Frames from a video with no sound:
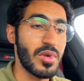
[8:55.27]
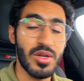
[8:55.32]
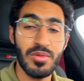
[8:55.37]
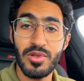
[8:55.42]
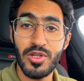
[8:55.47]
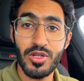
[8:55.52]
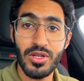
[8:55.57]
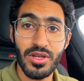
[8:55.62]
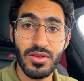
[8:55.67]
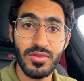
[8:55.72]

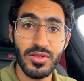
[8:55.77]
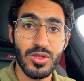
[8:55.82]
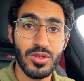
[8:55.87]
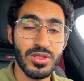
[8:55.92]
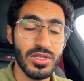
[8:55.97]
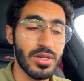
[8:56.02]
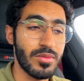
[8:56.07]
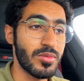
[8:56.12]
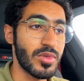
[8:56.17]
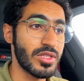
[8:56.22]
maybe you gave it
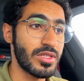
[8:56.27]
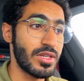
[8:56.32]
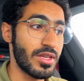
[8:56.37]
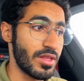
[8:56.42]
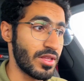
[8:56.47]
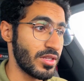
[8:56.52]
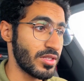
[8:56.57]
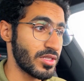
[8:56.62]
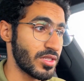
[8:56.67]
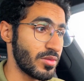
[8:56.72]
to somebody
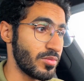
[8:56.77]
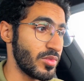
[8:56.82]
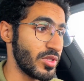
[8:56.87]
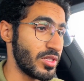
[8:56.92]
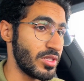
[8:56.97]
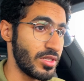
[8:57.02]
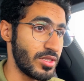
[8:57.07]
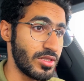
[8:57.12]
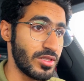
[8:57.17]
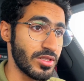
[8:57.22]
and that
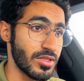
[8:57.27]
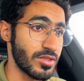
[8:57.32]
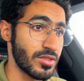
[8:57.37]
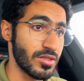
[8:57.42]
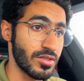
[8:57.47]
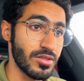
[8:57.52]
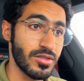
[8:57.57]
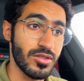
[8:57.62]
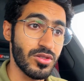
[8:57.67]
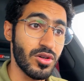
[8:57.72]
somebody
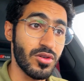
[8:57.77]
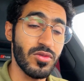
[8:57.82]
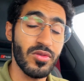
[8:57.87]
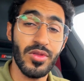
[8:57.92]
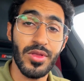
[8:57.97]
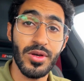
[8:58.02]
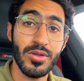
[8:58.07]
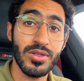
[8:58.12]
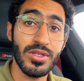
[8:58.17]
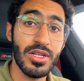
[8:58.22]
just turned it off
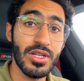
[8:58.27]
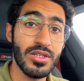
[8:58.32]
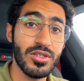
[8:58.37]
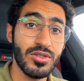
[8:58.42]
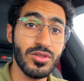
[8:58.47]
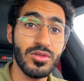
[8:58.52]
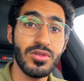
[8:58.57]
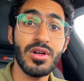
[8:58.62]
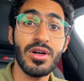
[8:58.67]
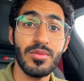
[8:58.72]
without
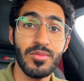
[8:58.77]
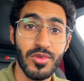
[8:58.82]
telling you.